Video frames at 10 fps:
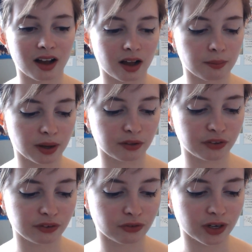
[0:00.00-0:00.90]
I
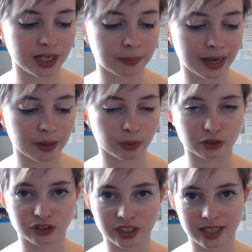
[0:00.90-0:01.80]
think for any play when
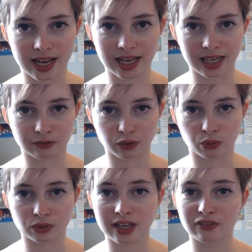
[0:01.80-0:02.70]
you're studying at
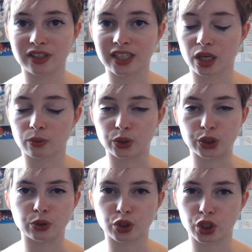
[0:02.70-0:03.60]
A-level, definitely go on
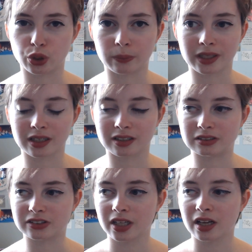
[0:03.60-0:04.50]
YouTube,
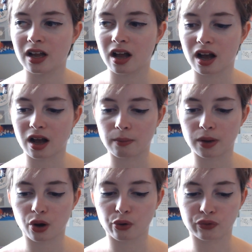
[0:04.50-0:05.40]
because
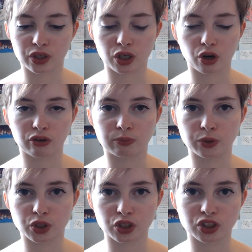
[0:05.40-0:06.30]
often a lot of
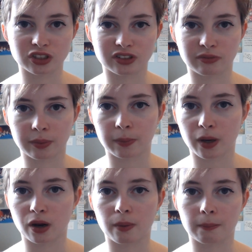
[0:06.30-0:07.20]
productions have been
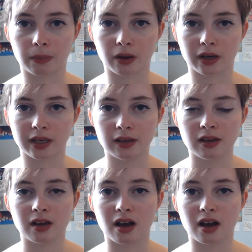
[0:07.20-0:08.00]
put on by